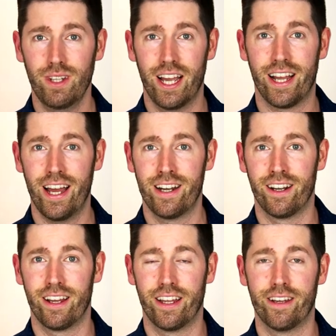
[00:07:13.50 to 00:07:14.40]
Again,
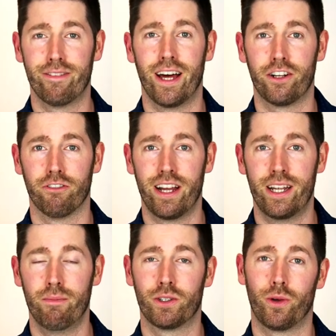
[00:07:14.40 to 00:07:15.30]
give that a
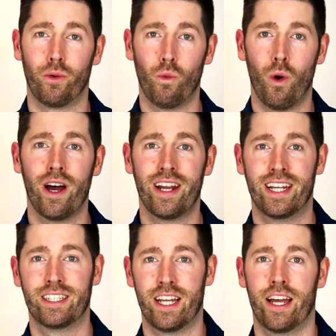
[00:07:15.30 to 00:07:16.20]
rating between 1
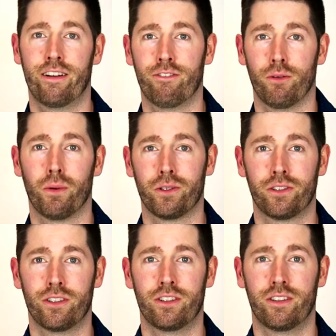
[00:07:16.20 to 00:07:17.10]
and 10 for
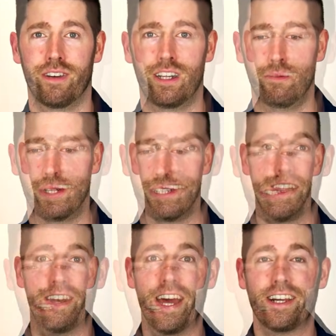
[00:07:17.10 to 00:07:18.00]
personal development.
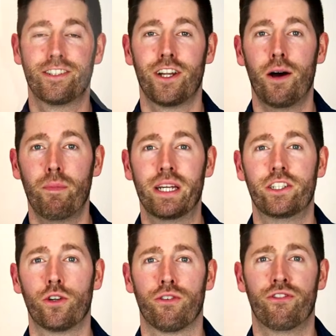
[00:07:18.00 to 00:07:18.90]
Next up is
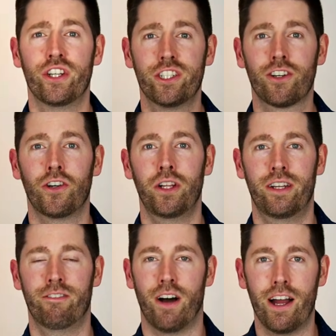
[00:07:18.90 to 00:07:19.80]
your physical
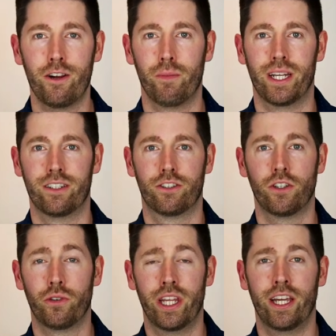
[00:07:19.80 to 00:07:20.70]
environment.
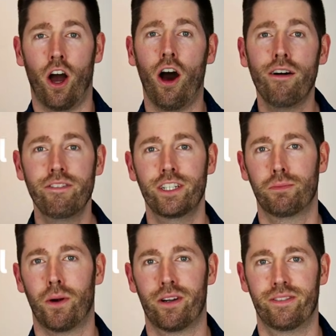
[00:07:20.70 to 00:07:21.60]
So the obvious
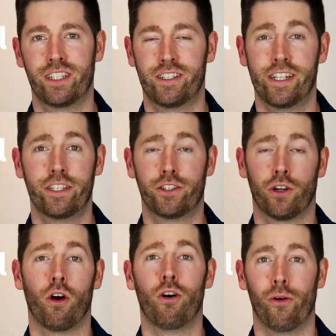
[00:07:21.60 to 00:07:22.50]
part of this is your
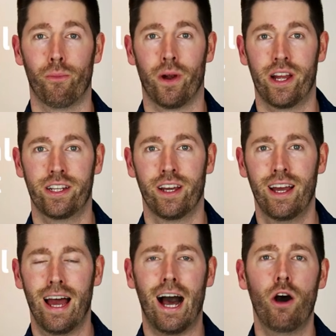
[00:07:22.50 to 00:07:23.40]
home, right?
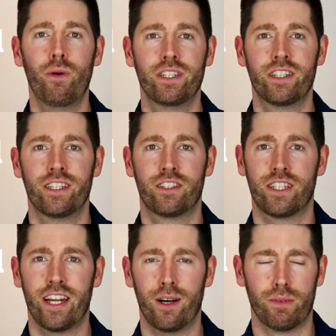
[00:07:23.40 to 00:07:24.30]
How is it
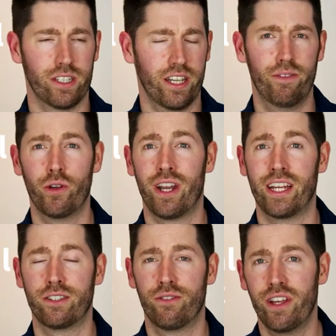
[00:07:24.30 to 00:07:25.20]
set up? Does it give you a
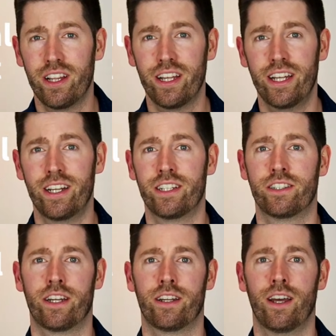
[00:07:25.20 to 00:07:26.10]
nice feeling? Is
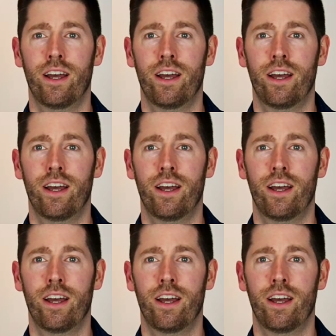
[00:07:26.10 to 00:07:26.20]
it